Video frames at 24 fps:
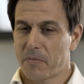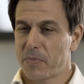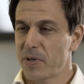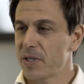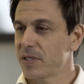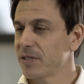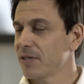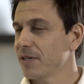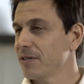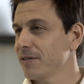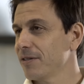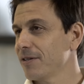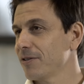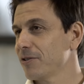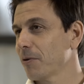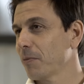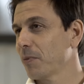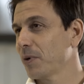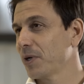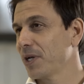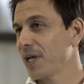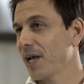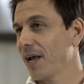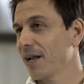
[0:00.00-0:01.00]
business, it's
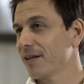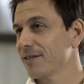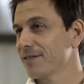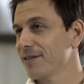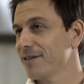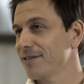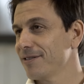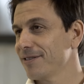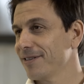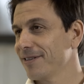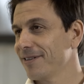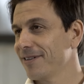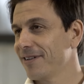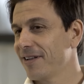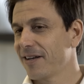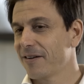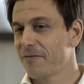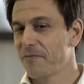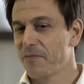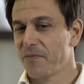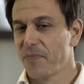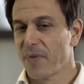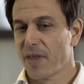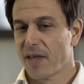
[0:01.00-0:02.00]
somebody else's,
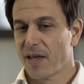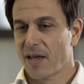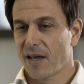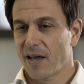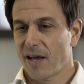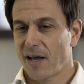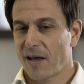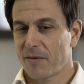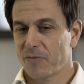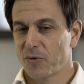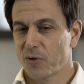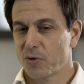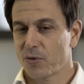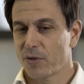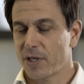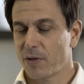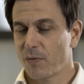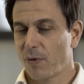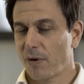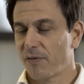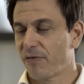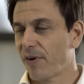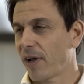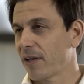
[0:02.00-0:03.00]
and I'm sure they
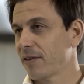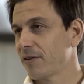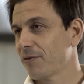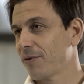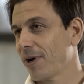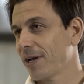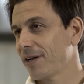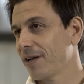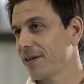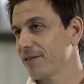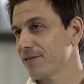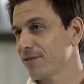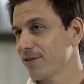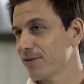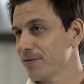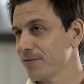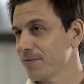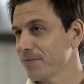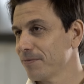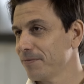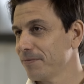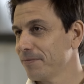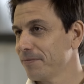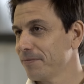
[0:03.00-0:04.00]
will find the right answers.